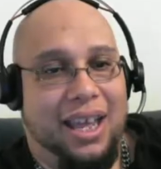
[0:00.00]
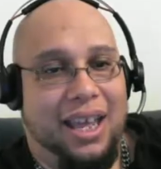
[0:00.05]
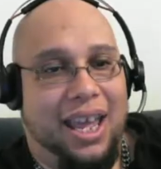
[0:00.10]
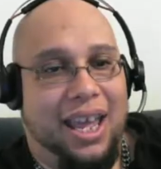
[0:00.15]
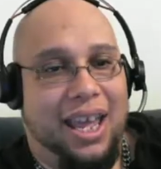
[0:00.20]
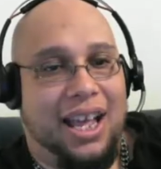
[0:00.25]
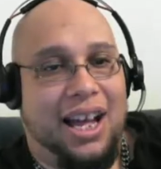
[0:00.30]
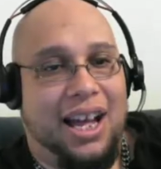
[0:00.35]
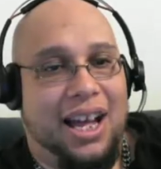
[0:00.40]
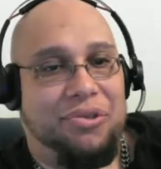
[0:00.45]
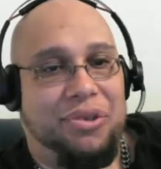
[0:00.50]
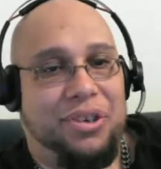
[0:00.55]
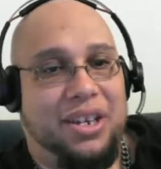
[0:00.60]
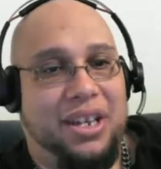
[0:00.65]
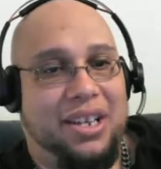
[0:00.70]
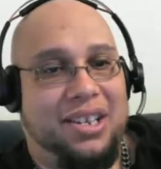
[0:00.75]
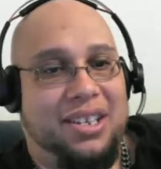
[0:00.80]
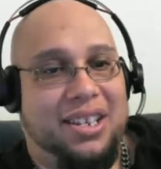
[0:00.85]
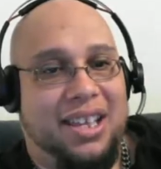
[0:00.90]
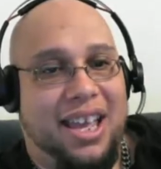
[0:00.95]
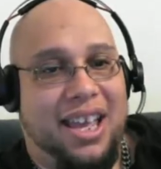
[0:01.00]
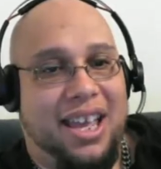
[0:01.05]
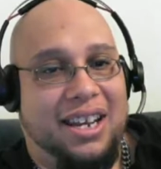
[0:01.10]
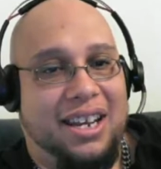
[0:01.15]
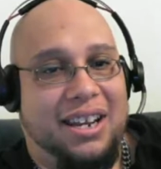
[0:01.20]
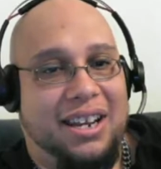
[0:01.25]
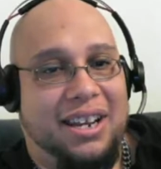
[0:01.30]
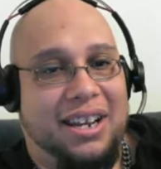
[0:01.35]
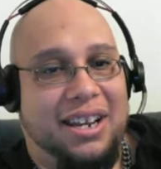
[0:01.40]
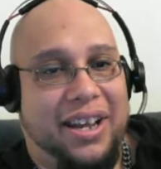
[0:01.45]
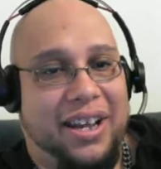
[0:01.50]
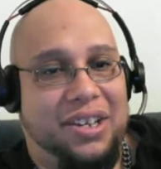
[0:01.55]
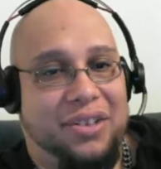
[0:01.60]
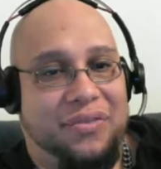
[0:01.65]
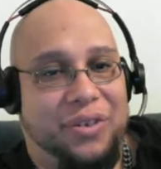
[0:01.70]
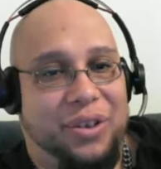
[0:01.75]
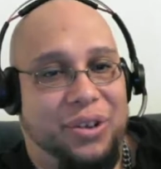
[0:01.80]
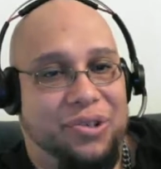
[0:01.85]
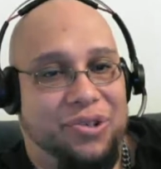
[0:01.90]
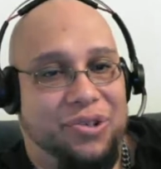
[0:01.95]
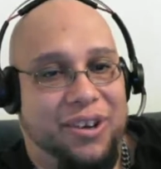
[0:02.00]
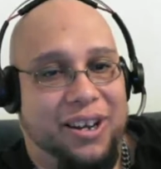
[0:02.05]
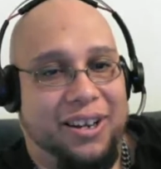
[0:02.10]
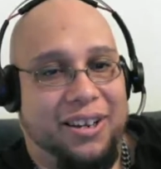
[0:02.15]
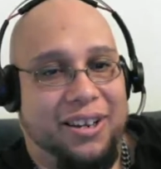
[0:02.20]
It contradicts the ending of Age of Ultron.